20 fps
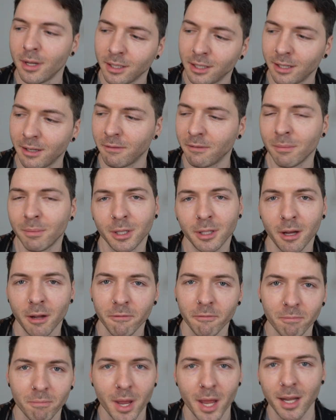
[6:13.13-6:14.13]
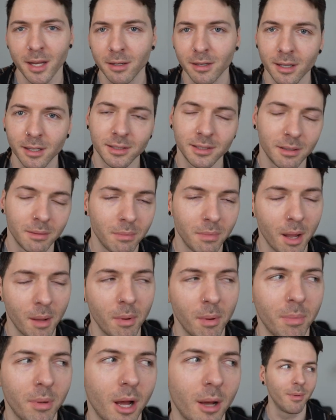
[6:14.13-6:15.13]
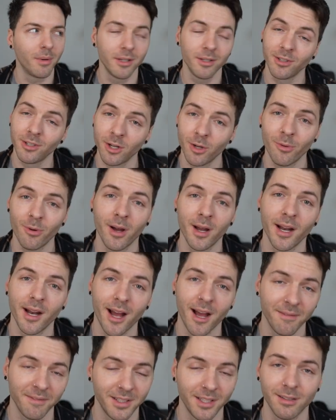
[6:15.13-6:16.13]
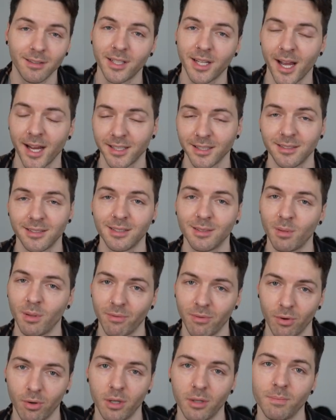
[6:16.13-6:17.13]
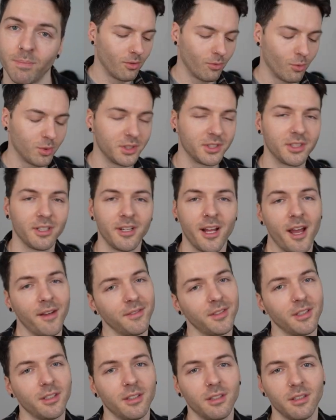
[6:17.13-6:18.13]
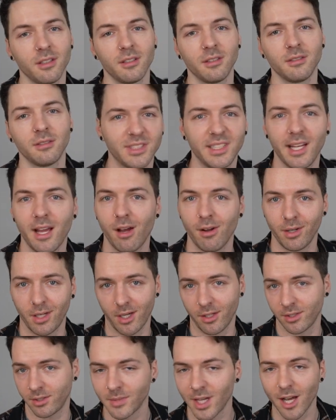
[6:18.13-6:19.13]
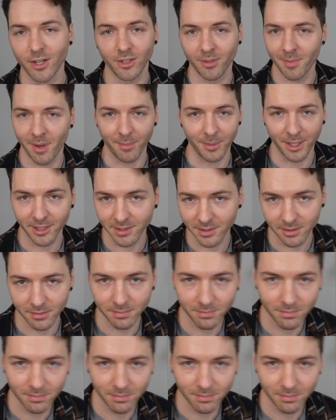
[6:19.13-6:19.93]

give them a lot of maintenance and blah, blah, blah. But you know what? I've killed cactuses before. We're just gonna have to see how it goes. I'll do my best.